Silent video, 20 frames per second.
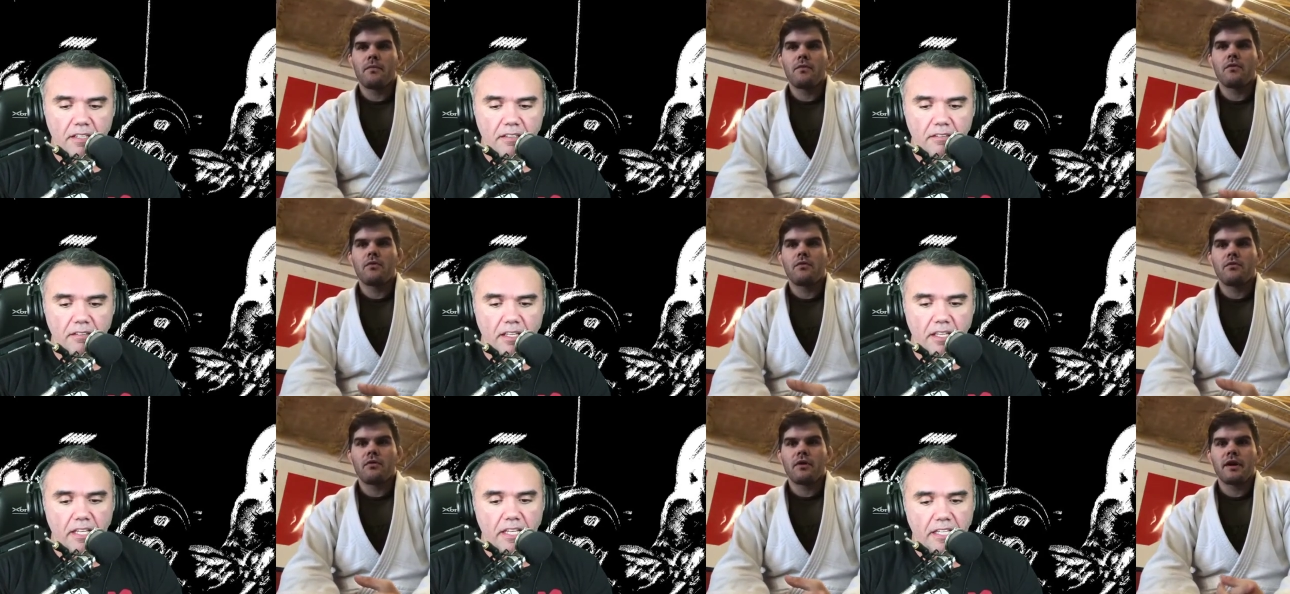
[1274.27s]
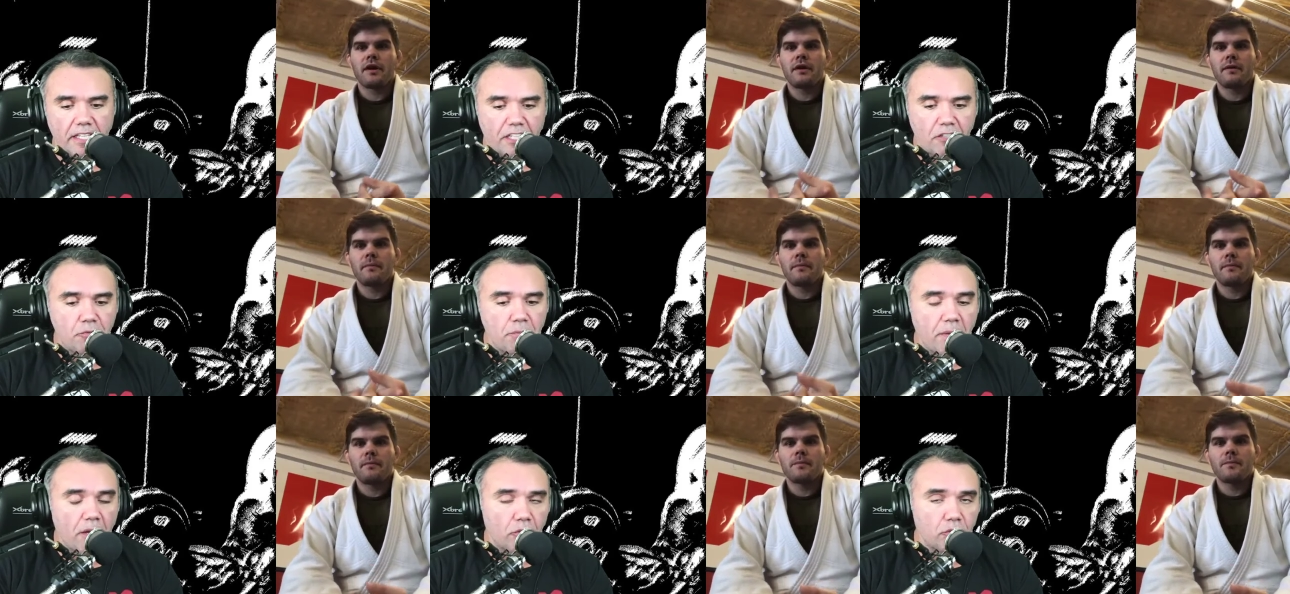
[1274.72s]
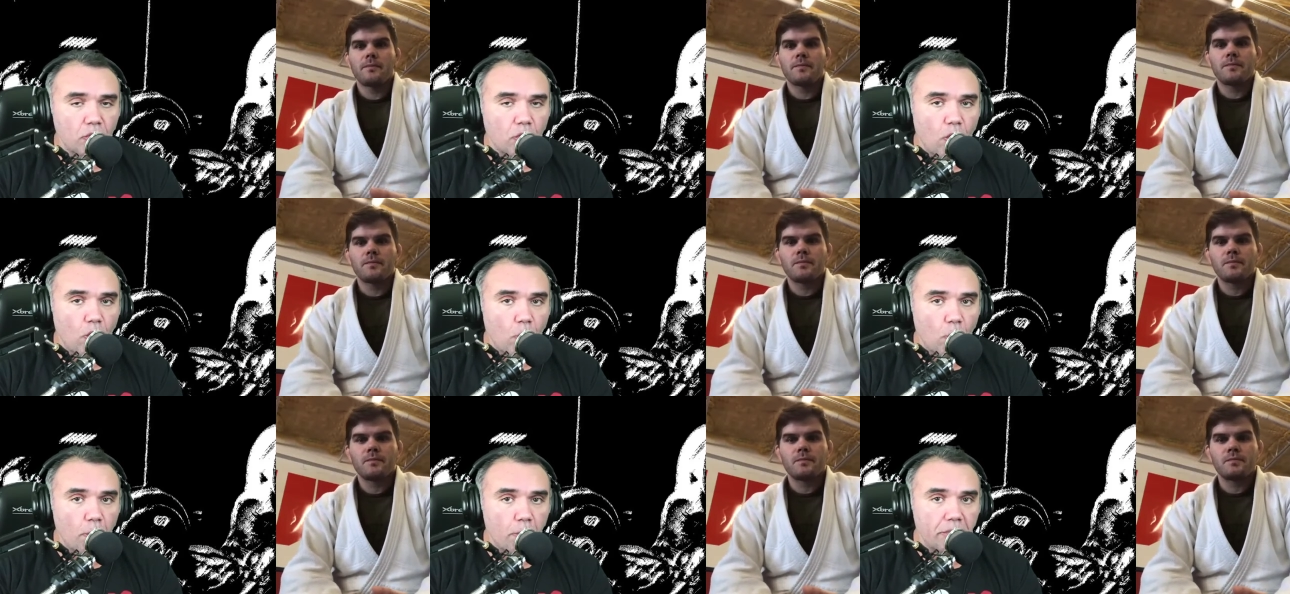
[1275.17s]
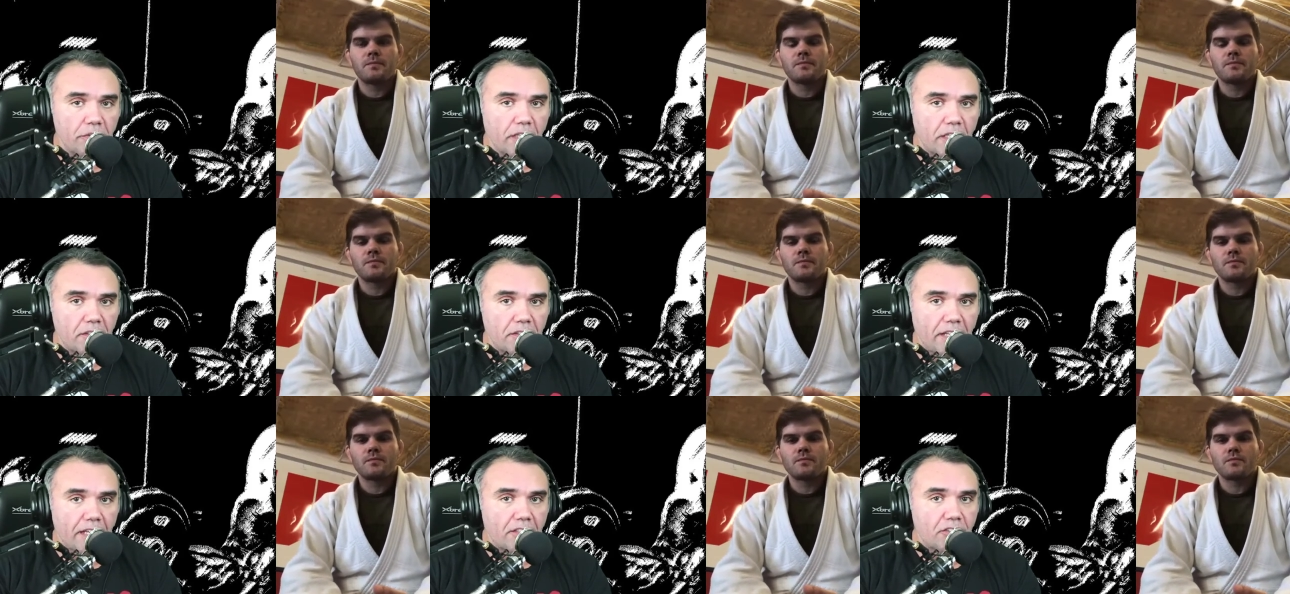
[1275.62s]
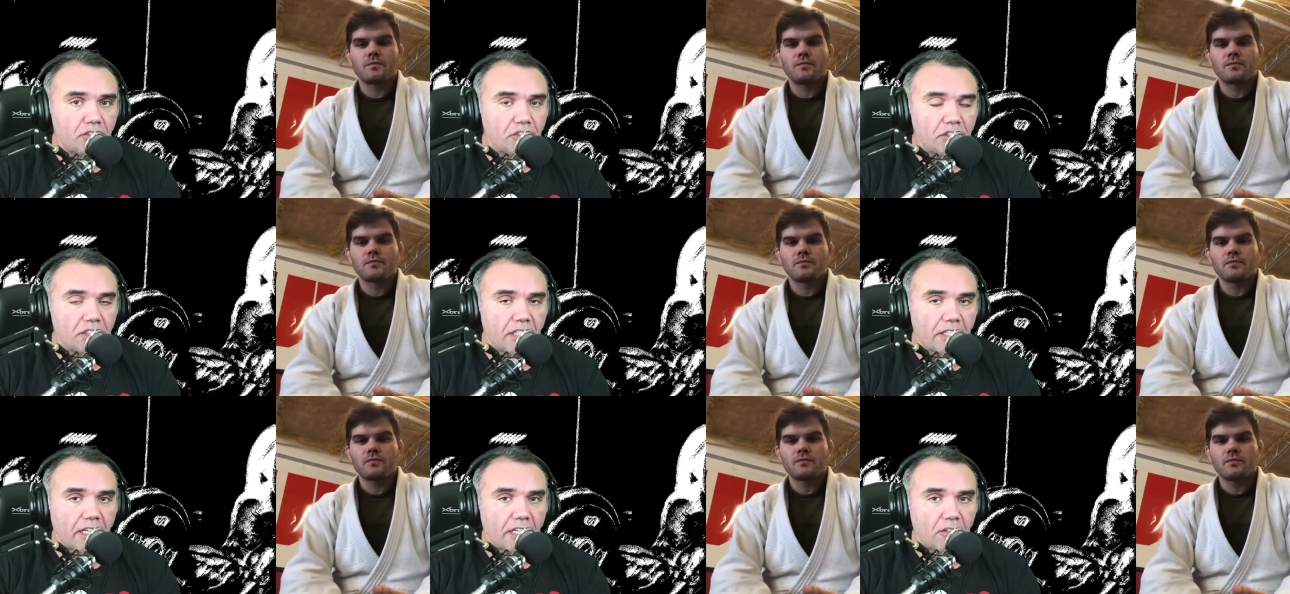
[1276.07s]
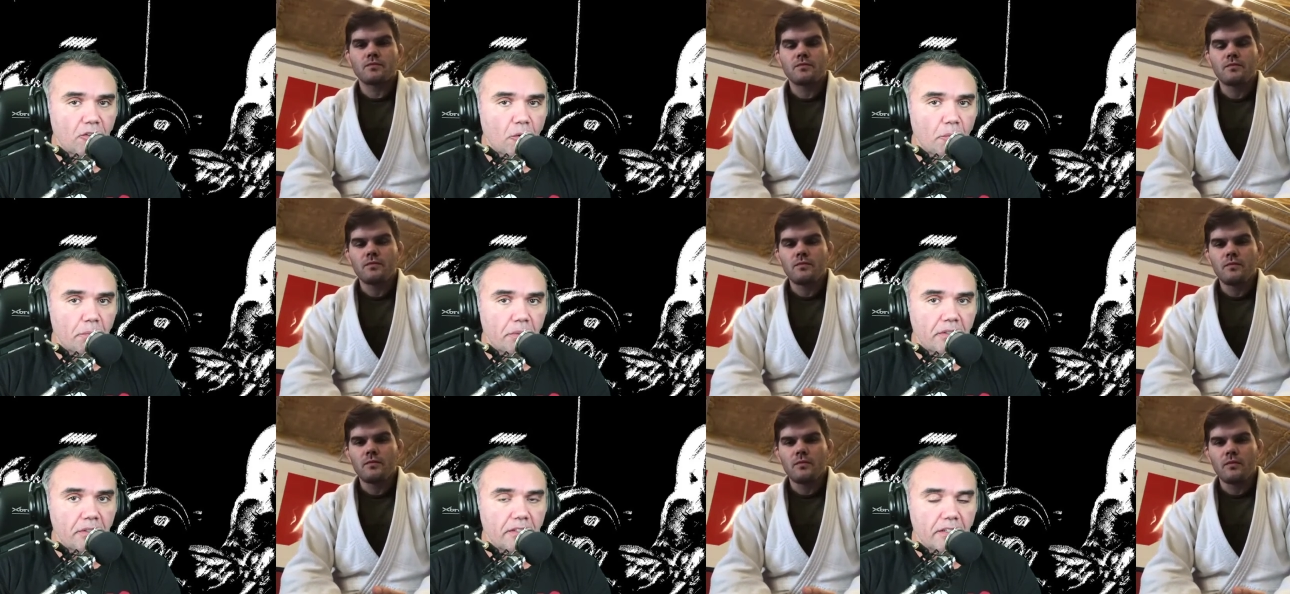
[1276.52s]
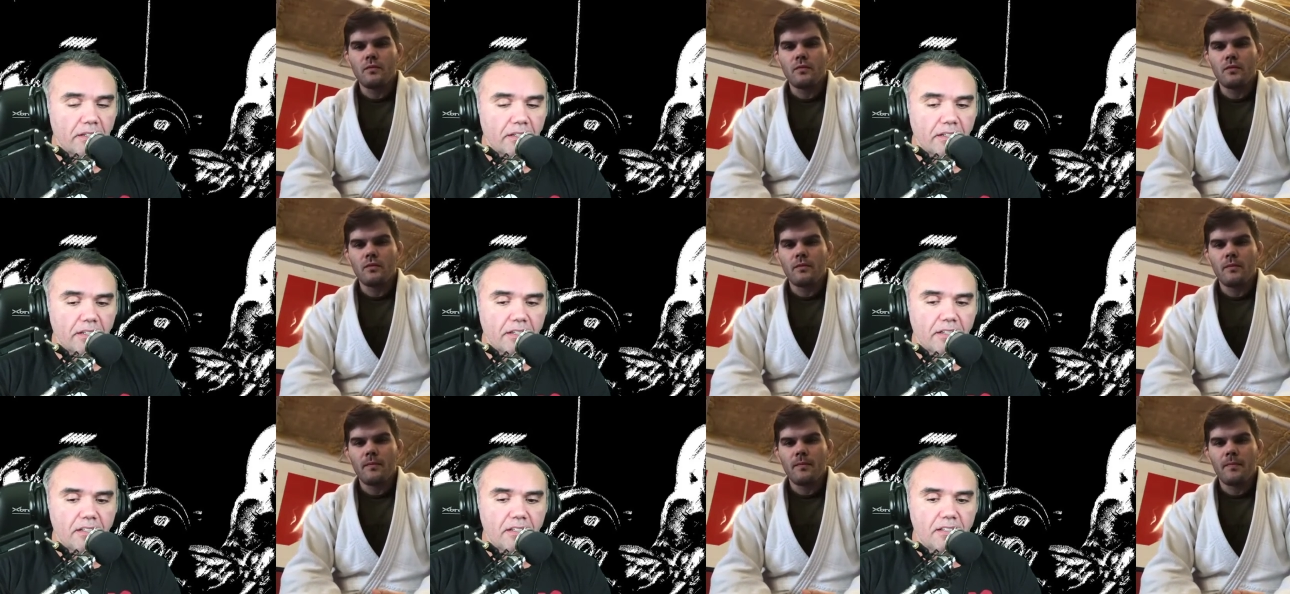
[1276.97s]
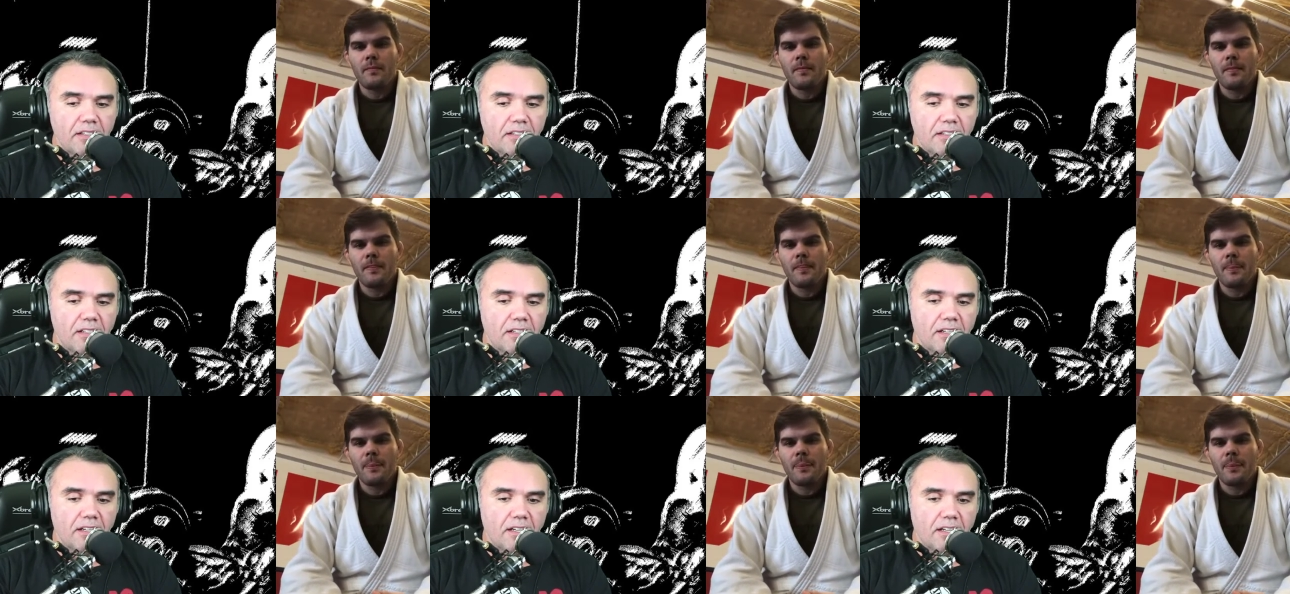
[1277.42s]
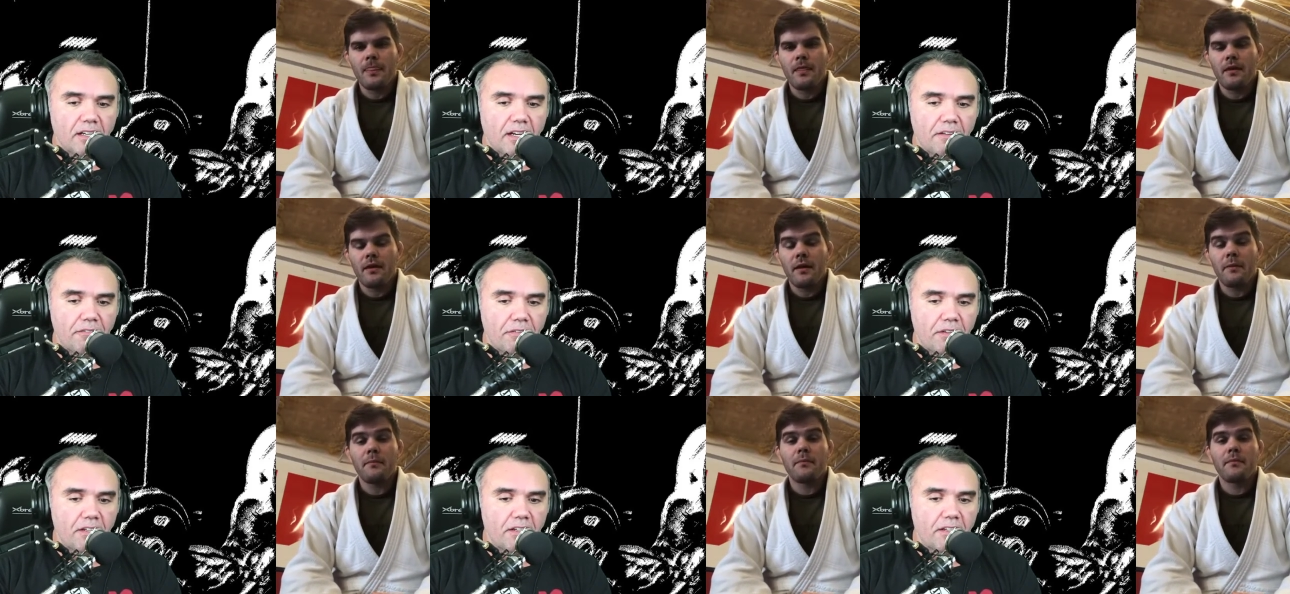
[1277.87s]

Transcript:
Speaker 1: it gives me also hope that next year I can compete there. Uh, I yep. think